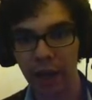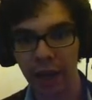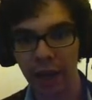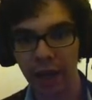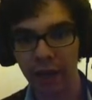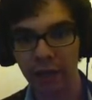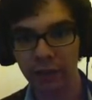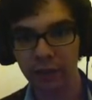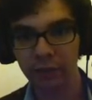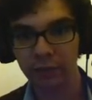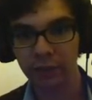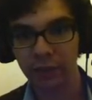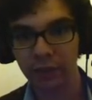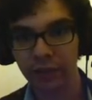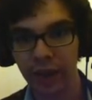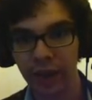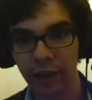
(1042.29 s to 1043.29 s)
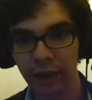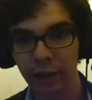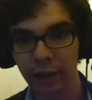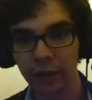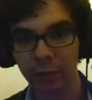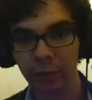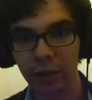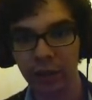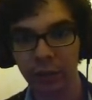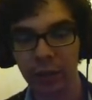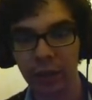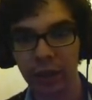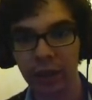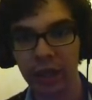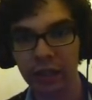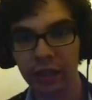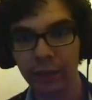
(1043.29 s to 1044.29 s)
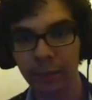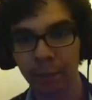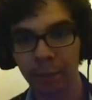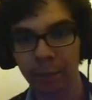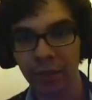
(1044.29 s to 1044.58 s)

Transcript: hand. The tech, I built them by hand.